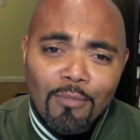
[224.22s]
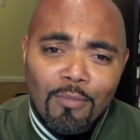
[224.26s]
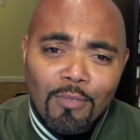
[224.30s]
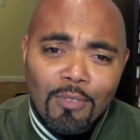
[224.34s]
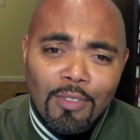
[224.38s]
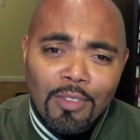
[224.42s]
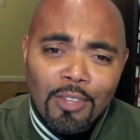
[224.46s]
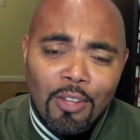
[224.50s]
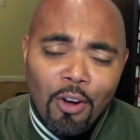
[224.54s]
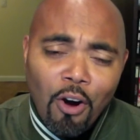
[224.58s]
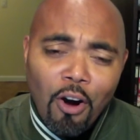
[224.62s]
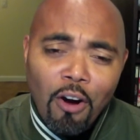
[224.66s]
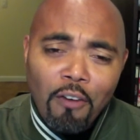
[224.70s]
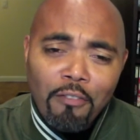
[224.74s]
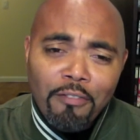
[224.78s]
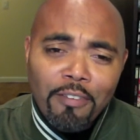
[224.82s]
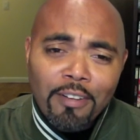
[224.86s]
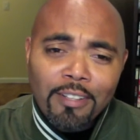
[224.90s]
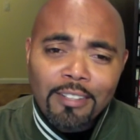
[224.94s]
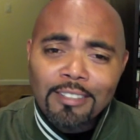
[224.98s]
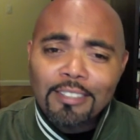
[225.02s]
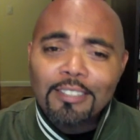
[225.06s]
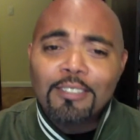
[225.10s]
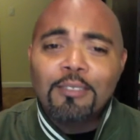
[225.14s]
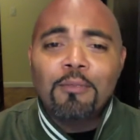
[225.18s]
the
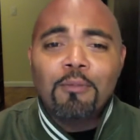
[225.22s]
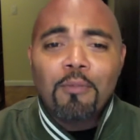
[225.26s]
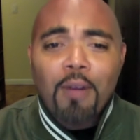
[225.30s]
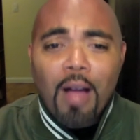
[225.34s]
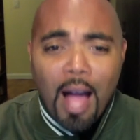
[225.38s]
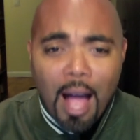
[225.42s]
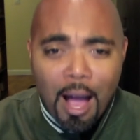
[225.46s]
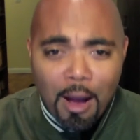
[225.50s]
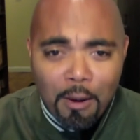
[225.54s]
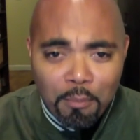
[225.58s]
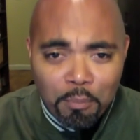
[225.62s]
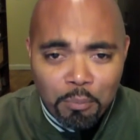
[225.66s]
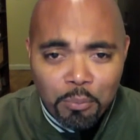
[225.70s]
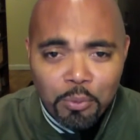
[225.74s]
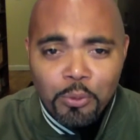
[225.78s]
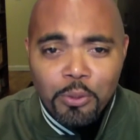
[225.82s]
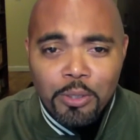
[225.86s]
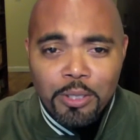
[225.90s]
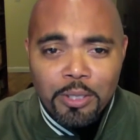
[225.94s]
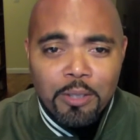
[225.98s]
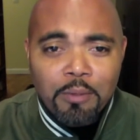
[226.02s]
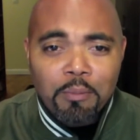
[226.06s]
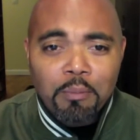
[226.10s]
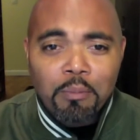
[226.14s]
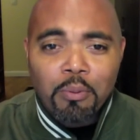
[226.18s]
offense, I'm
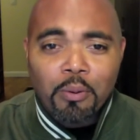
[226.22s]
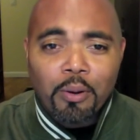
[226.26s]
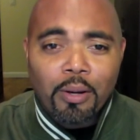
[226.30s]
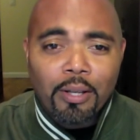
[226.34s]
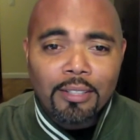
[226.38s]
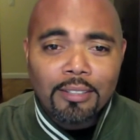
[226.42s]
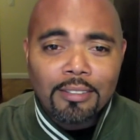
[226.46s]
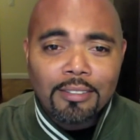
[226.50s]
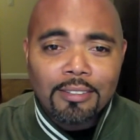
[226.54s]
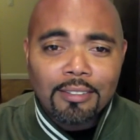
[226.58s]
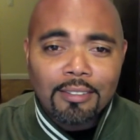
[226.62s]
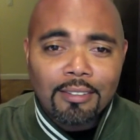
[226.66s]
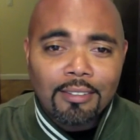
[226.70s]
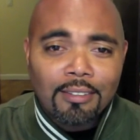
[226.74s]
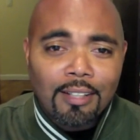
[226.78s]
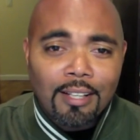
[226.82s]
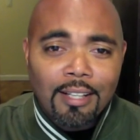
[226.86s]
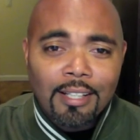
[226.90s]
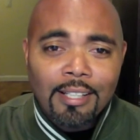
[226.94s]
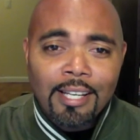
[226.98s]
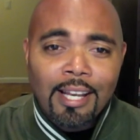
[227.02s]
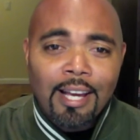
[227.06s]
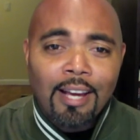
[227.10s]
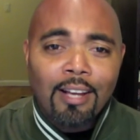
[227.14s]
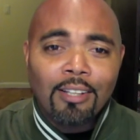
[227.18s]
pretty impressed.
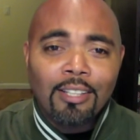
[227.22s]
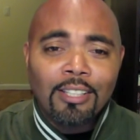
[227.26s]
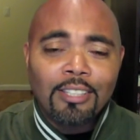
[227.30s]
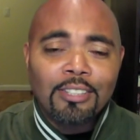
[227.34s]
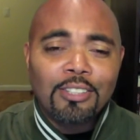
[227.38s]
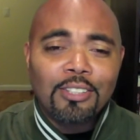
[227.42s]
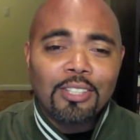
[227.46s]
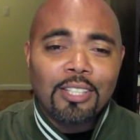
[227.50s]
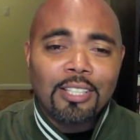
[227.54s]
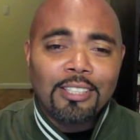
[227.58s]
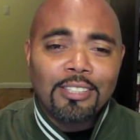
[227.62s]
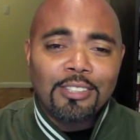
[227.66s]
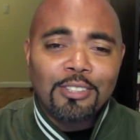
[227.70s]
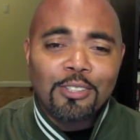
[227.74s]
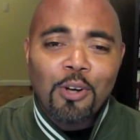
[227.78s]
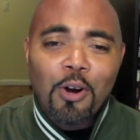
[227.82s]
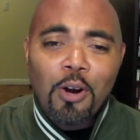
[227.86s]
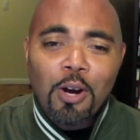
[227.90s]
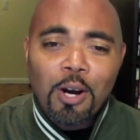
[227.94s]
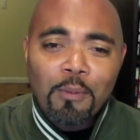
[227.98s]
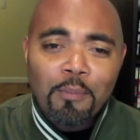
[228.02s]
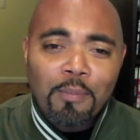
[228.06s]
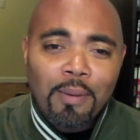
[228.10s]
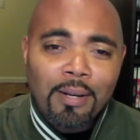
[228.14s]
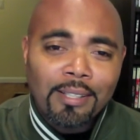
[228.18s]
Now let's
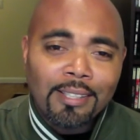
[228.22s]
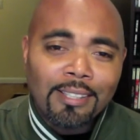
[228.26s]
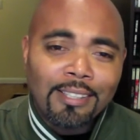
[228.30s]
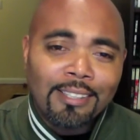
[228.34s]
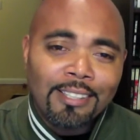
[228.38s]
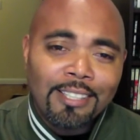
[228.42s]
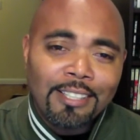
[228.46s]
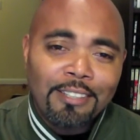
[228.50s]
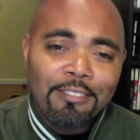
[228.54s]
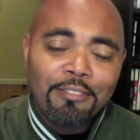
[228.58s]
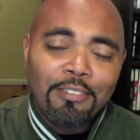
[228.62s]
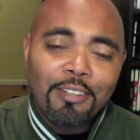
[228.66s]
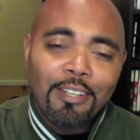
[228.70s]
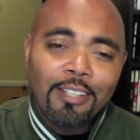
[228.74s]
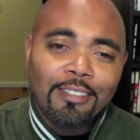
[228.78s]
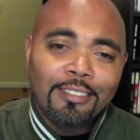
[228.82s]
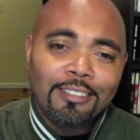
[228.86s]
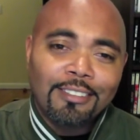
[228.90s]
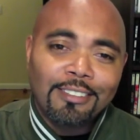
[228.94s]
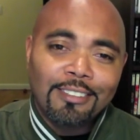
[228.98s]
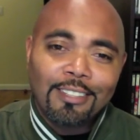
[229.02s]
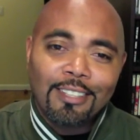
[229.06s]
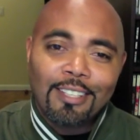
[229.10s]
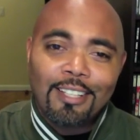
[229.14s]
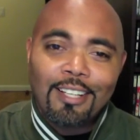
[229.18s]
talk about the
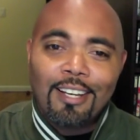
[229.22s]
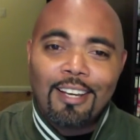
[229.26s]
defense.